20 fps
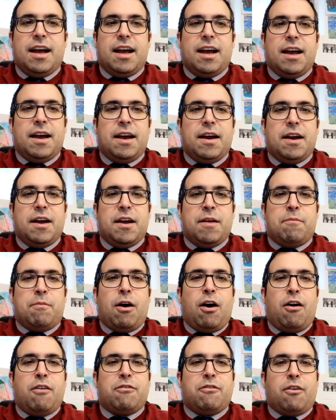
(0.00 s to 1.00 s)

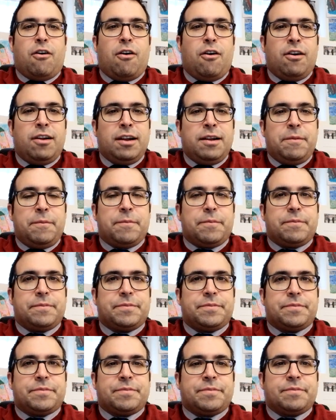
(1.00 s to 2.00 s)
above all,
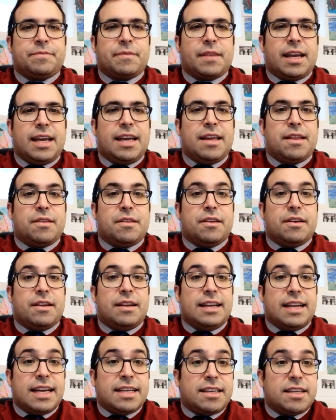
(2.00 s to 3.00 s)
in the
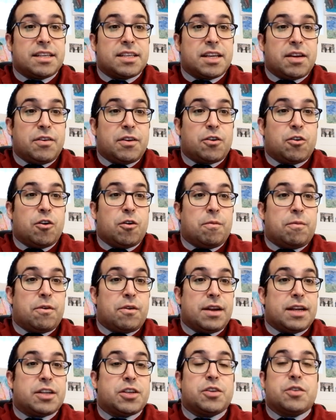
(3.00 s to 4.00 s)
necessary
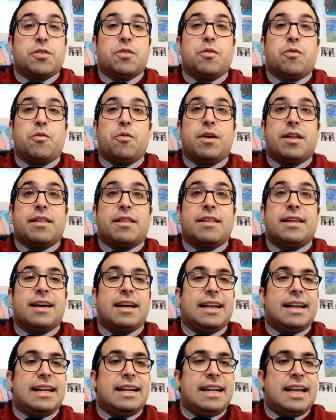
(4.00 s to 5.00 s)
cooperation with
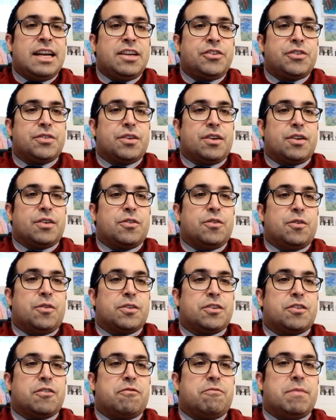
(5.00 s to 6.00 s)
national courts
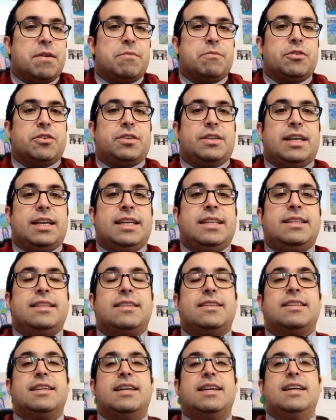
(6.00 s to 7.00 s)
of member states,
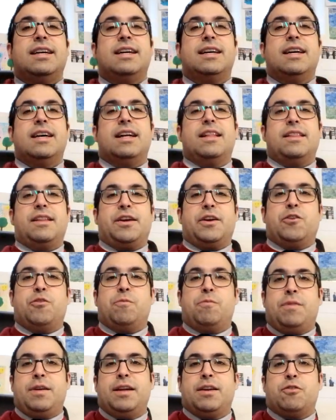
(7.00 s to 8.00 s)
the
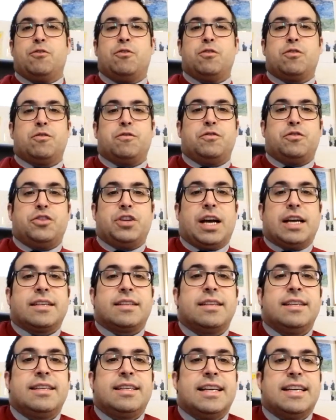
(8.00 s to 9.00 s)
European Court of
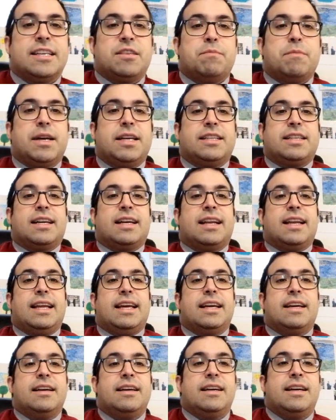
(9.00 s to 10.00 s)
Justice has made clear
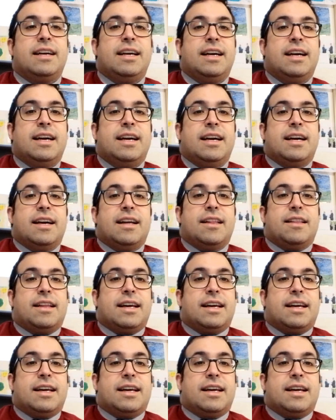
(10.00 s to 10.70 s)
that